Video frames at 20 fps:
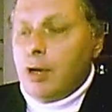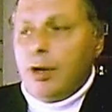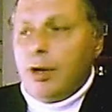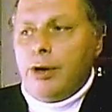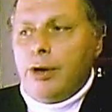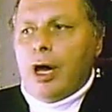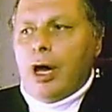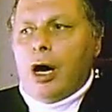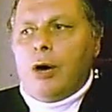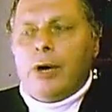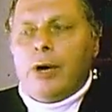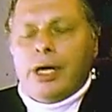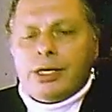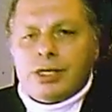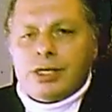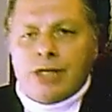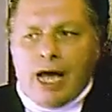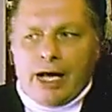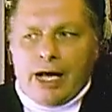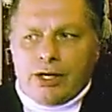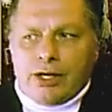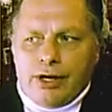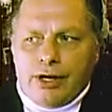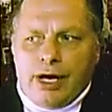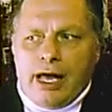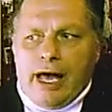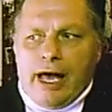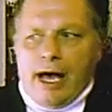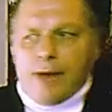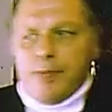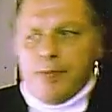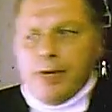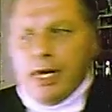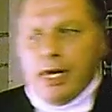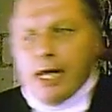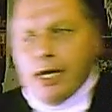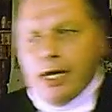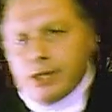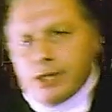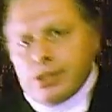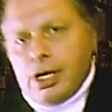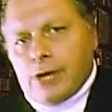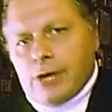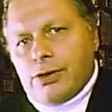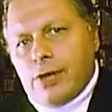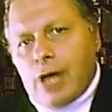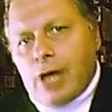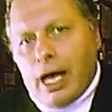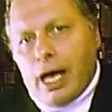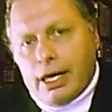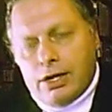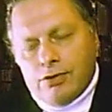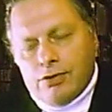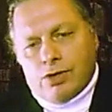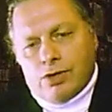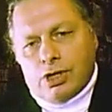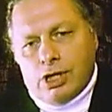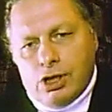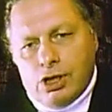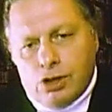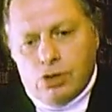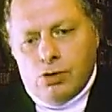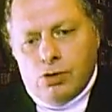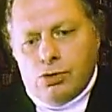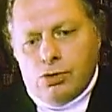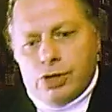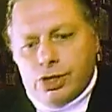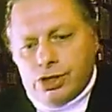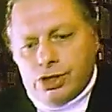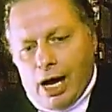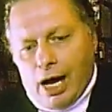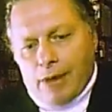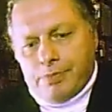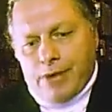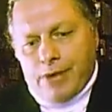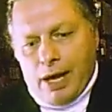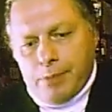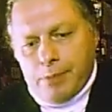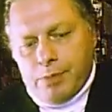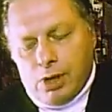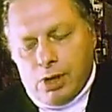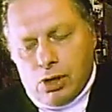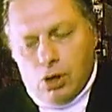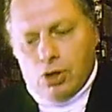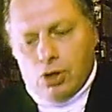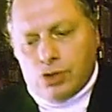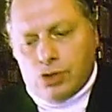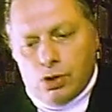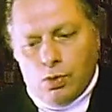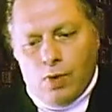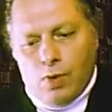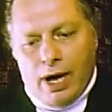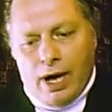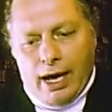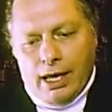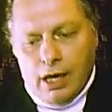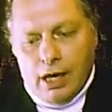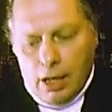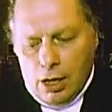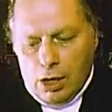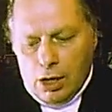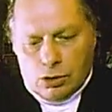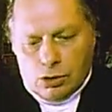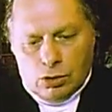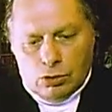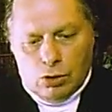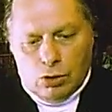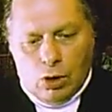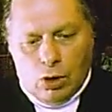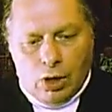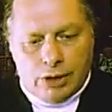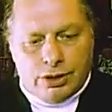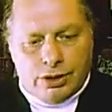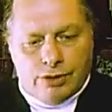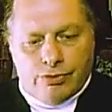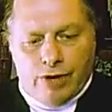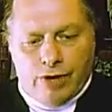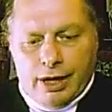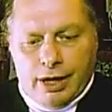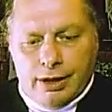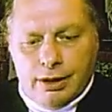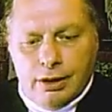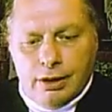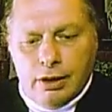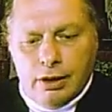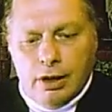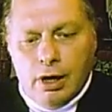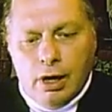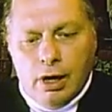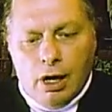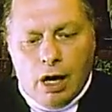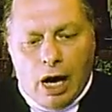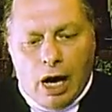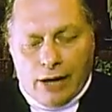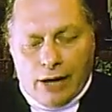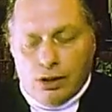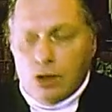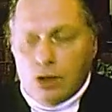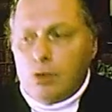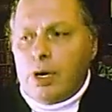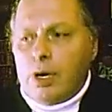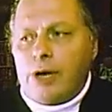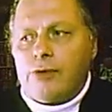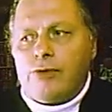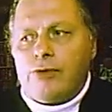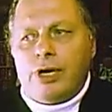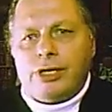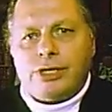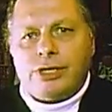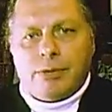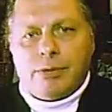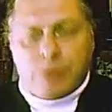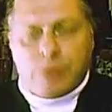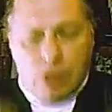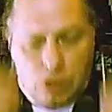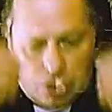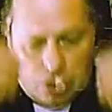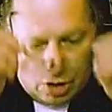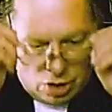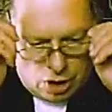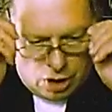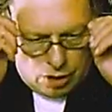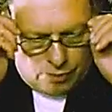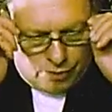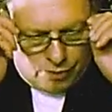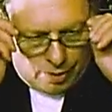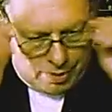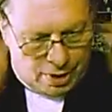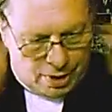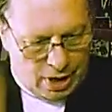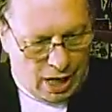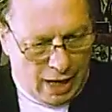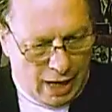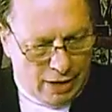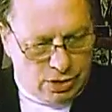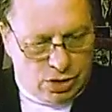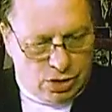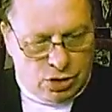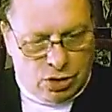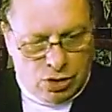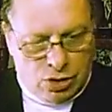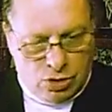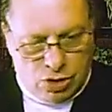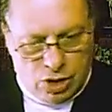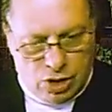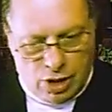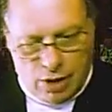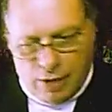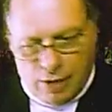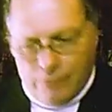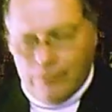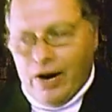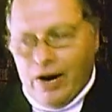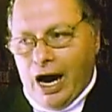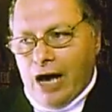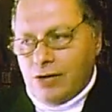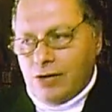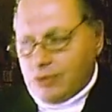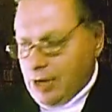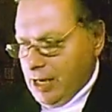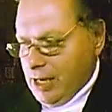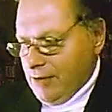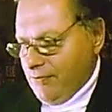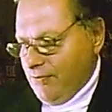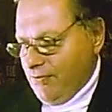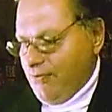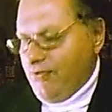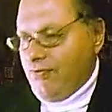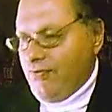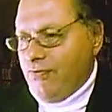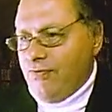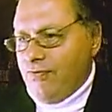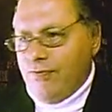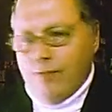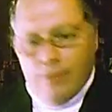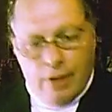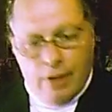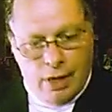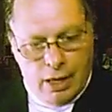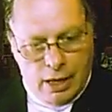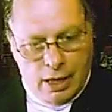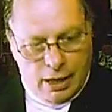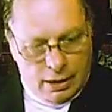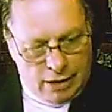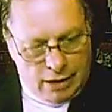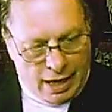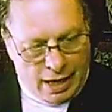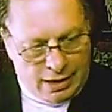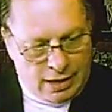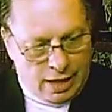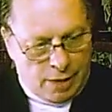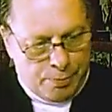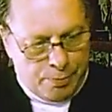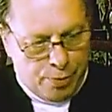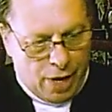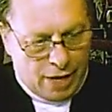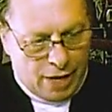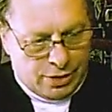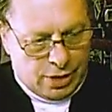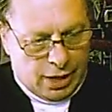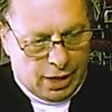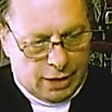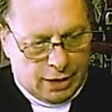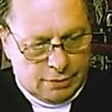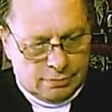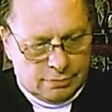No, it's not going to happen, and there's nothing I can really do to stop that because of the way the laws are written. I do want to read something to you from the Constitution. It involves electing a president.